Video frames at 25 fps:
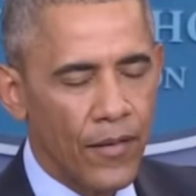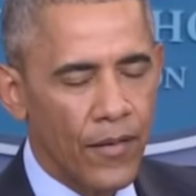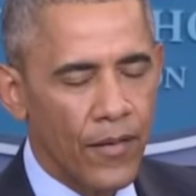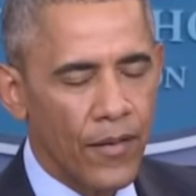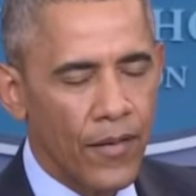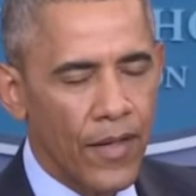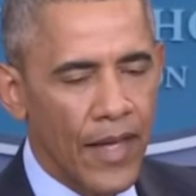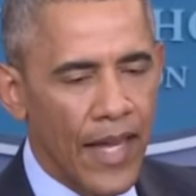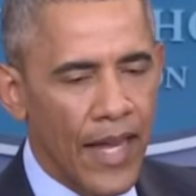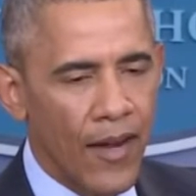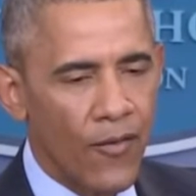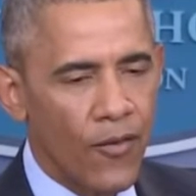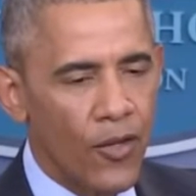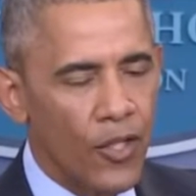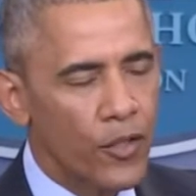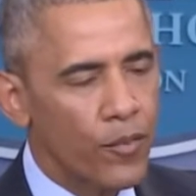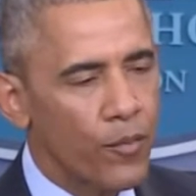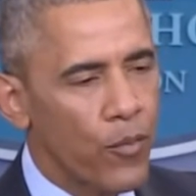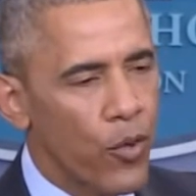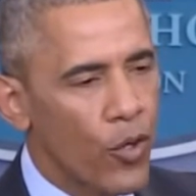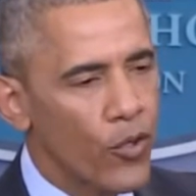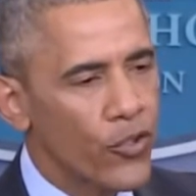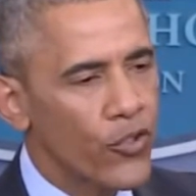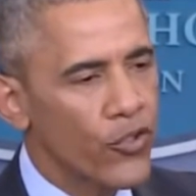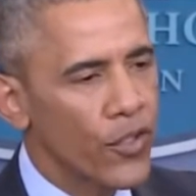the average
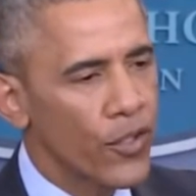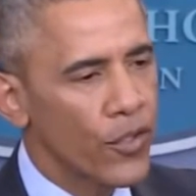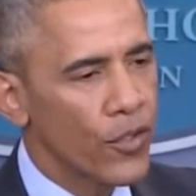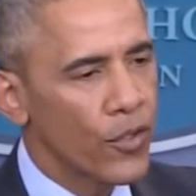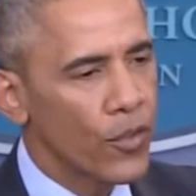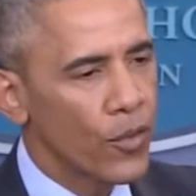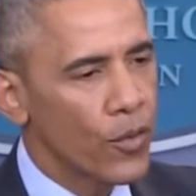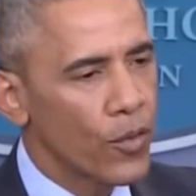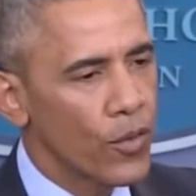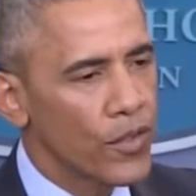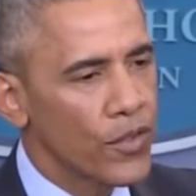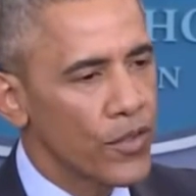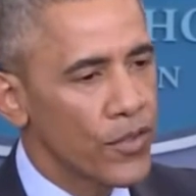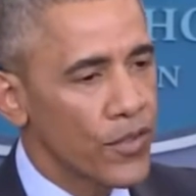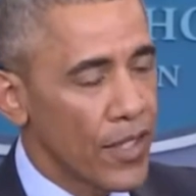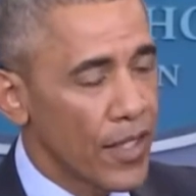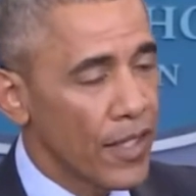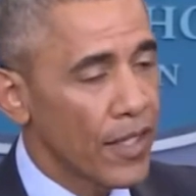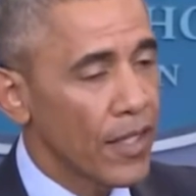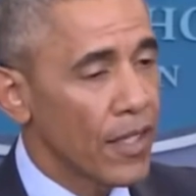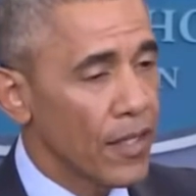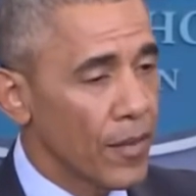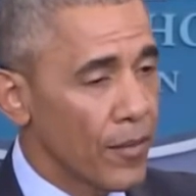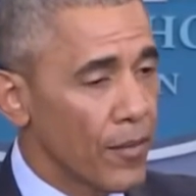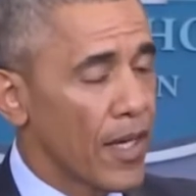person who was
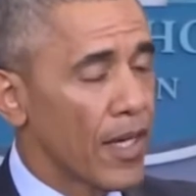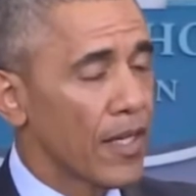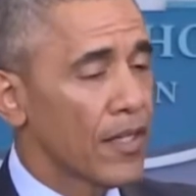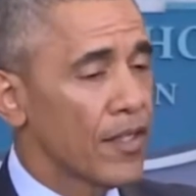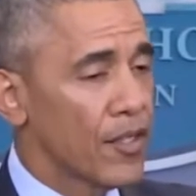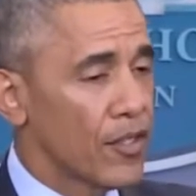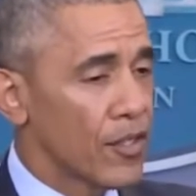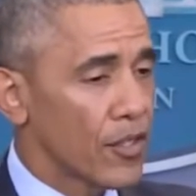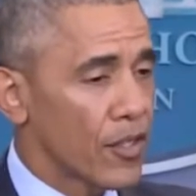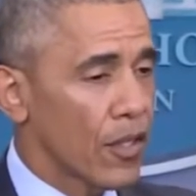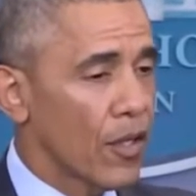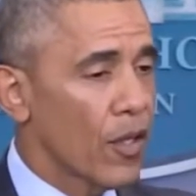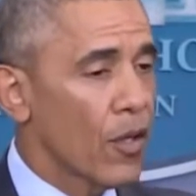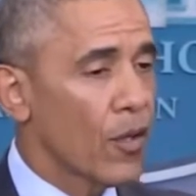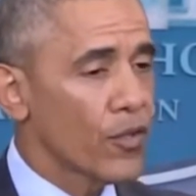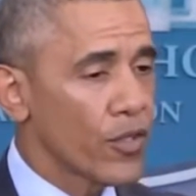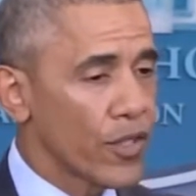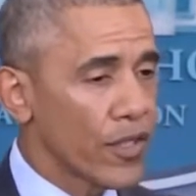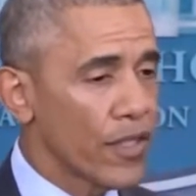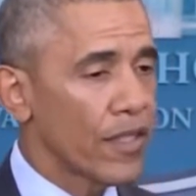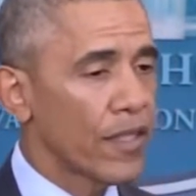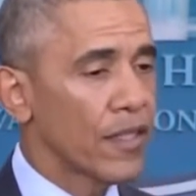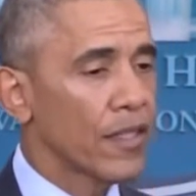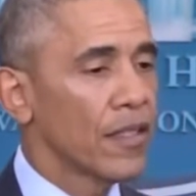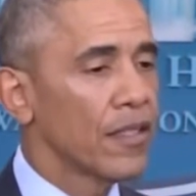thinking about
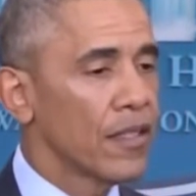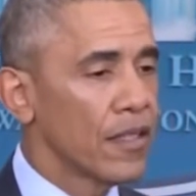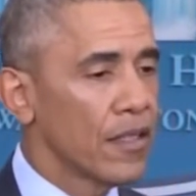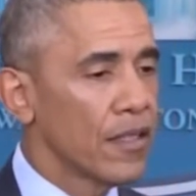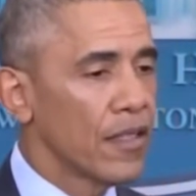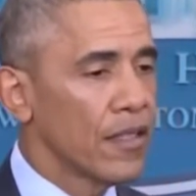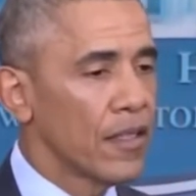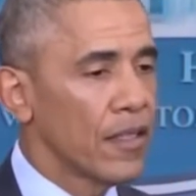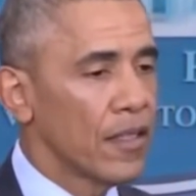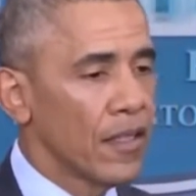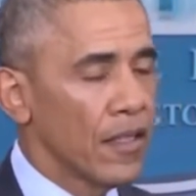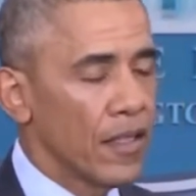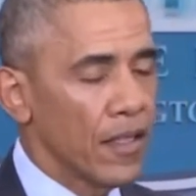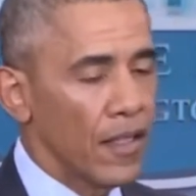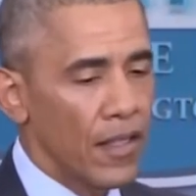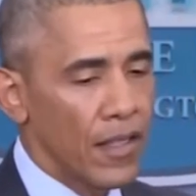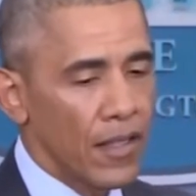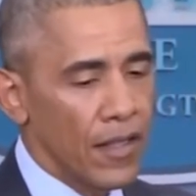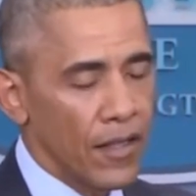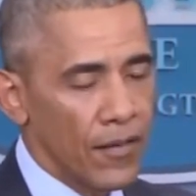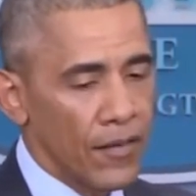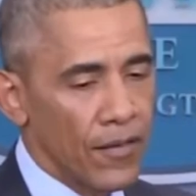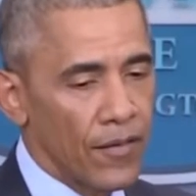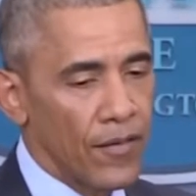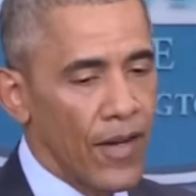disclosing
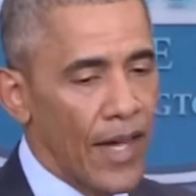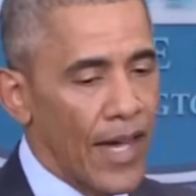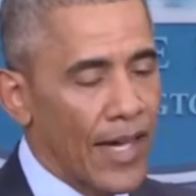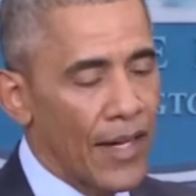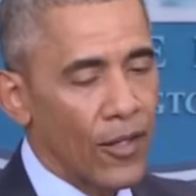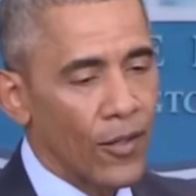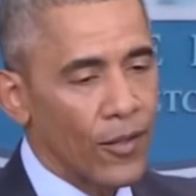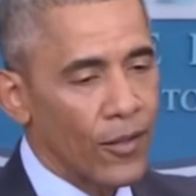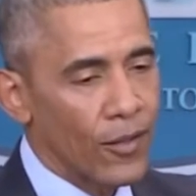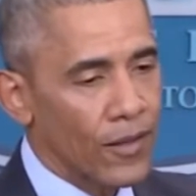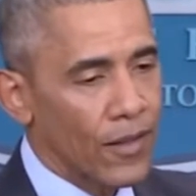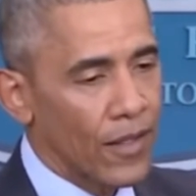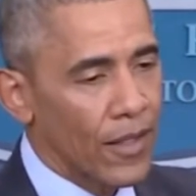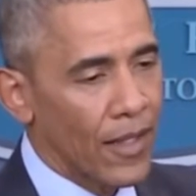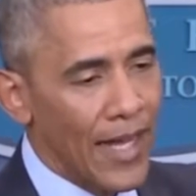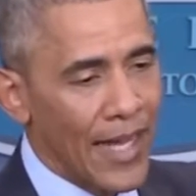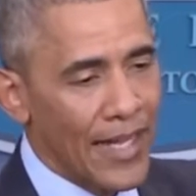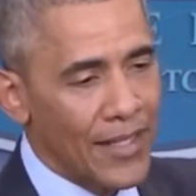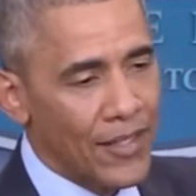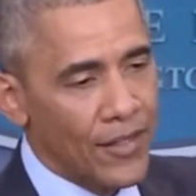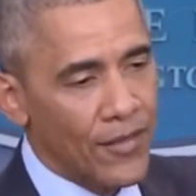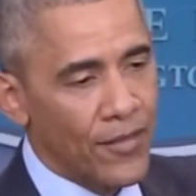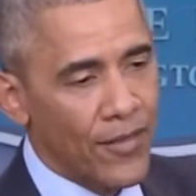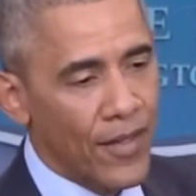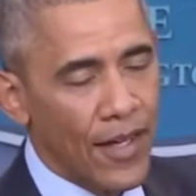vital
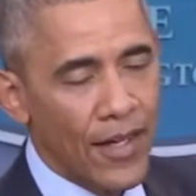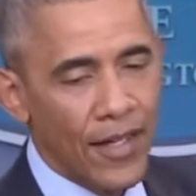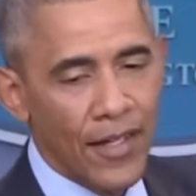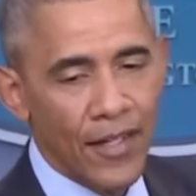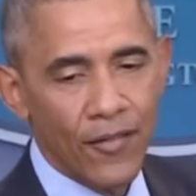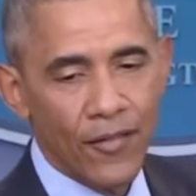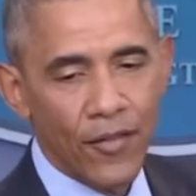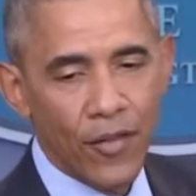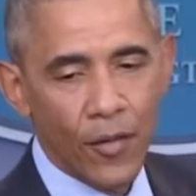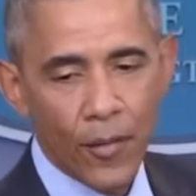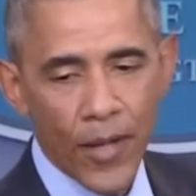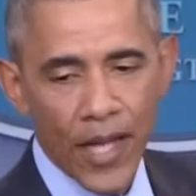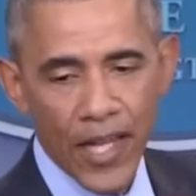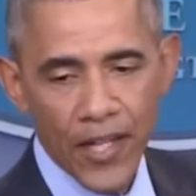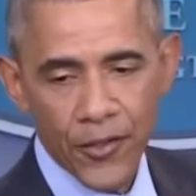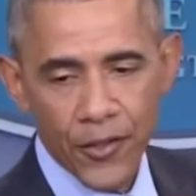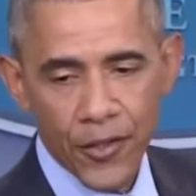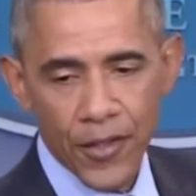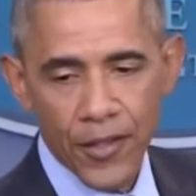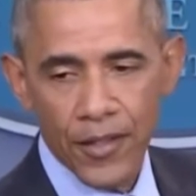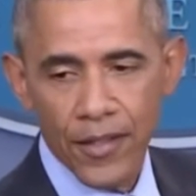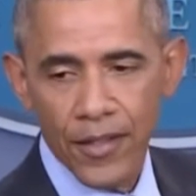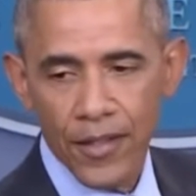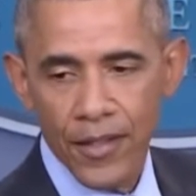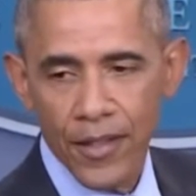classified
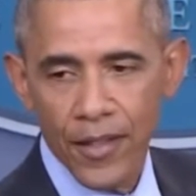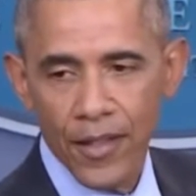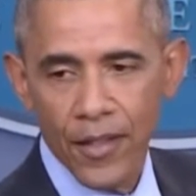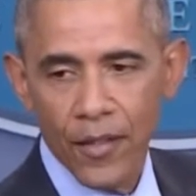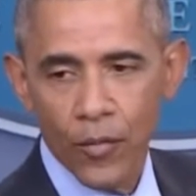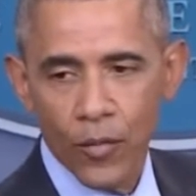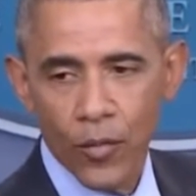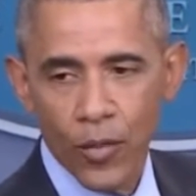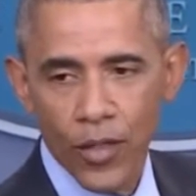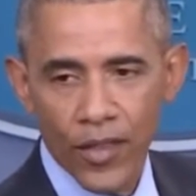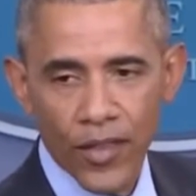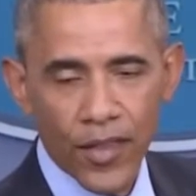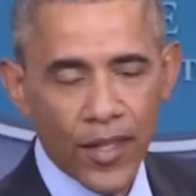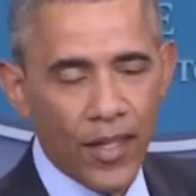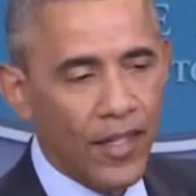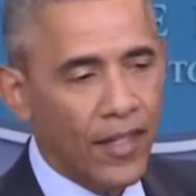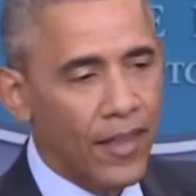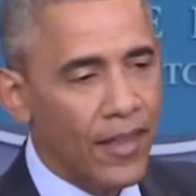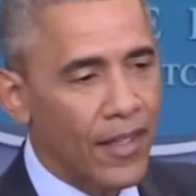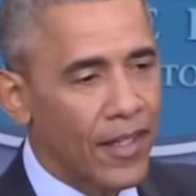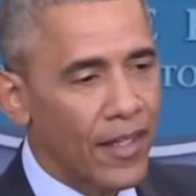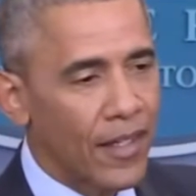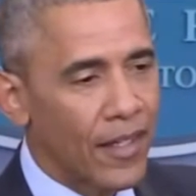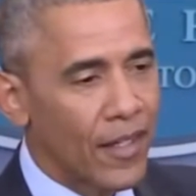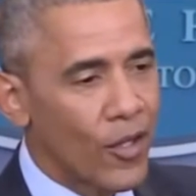information would think
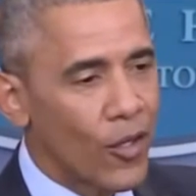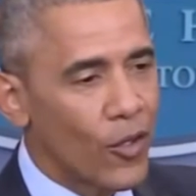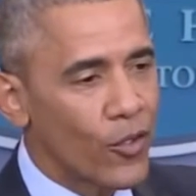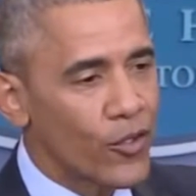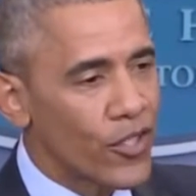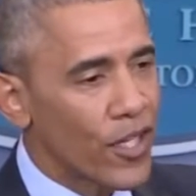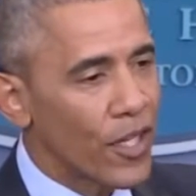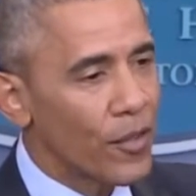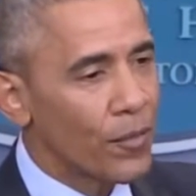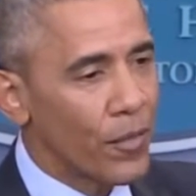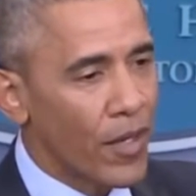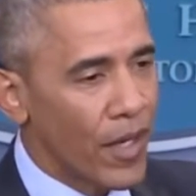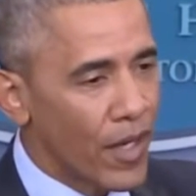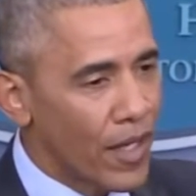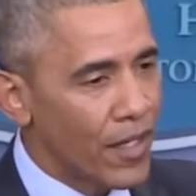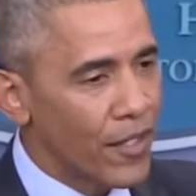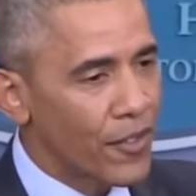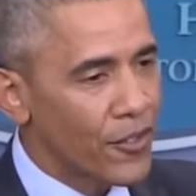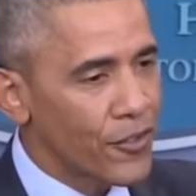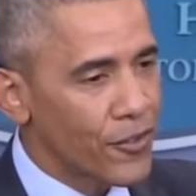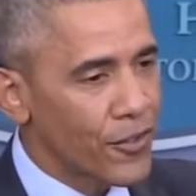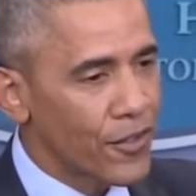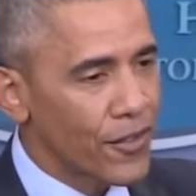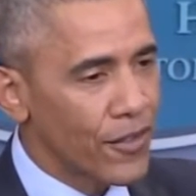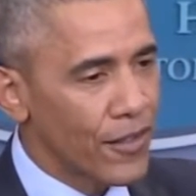that it goes
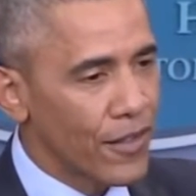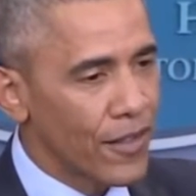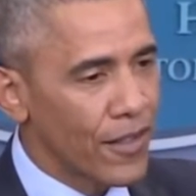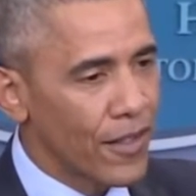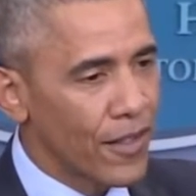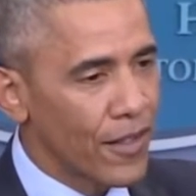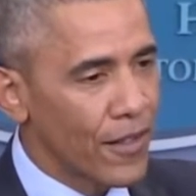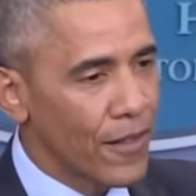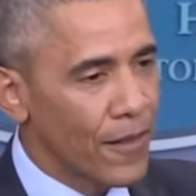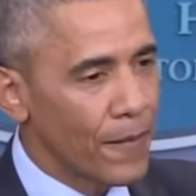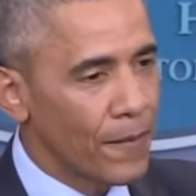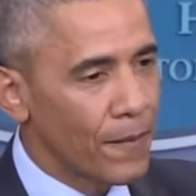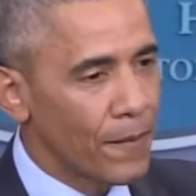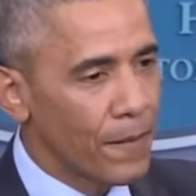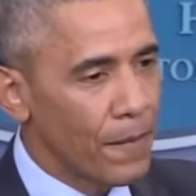unpunished, I